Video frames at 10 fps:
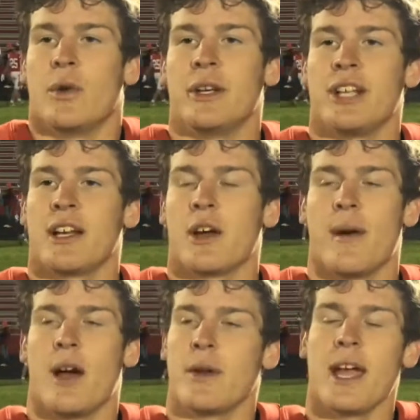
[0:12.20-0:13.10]
We just had to come
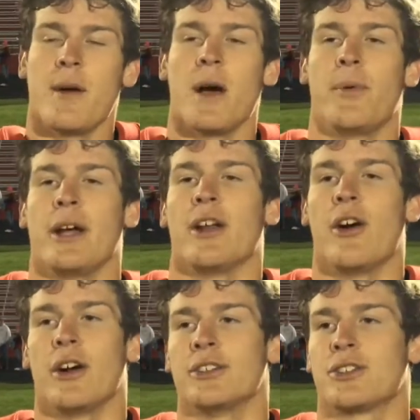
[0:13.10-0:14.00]
out. We came out playing
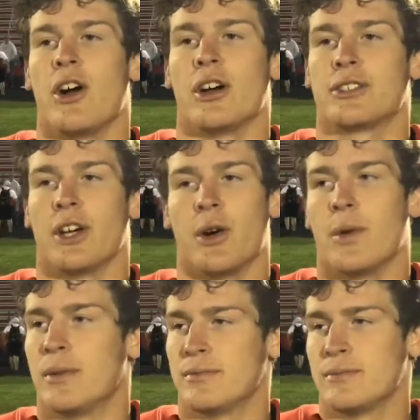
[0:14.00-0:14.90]
hard and strong, so
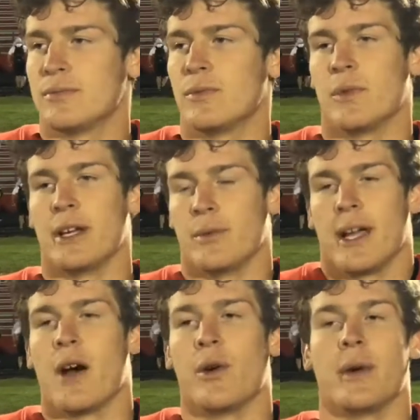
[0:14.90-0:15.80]
we
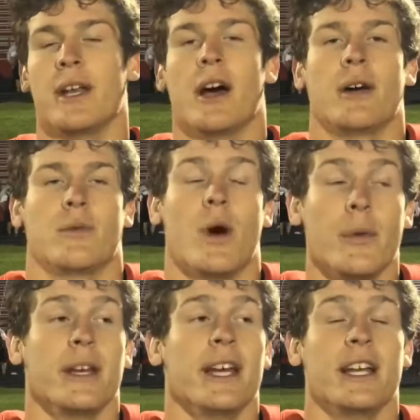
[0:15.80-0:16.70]
got what
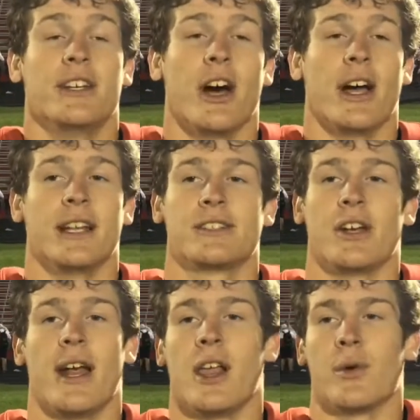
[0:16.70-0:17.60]
we needed done. And so
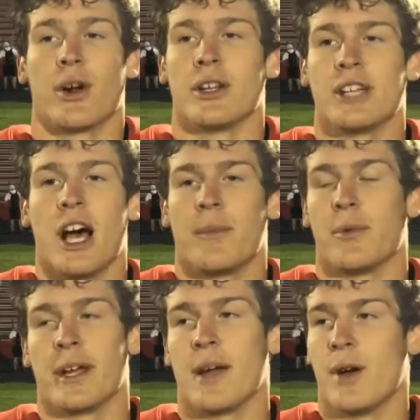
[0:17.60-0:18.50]
now that we're on top and
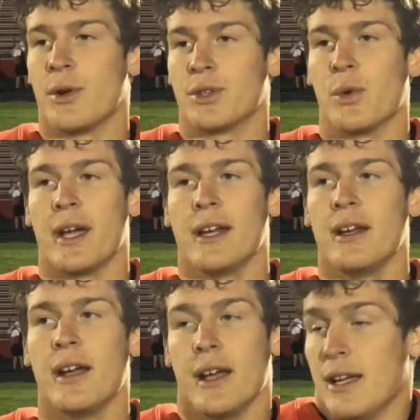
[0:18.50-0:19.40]
we came out with the win,
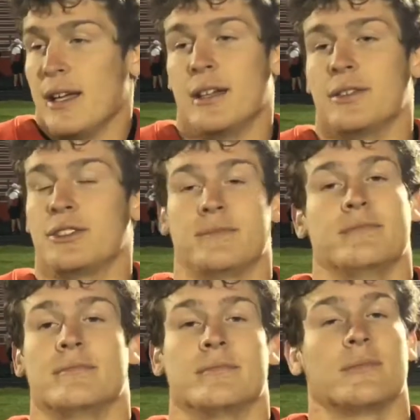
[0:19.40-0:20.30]

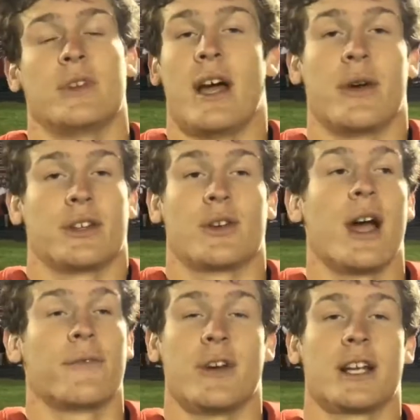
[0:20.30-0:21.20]
now we have to
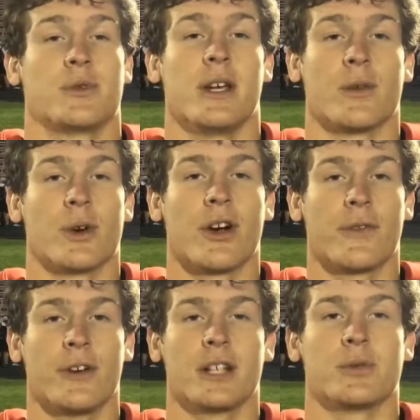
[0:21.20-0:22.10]
grind for next week and work hard
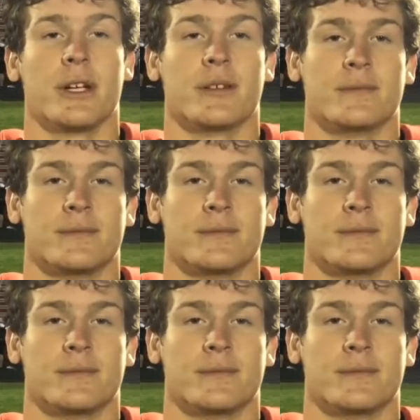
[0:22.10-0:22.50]
for next week.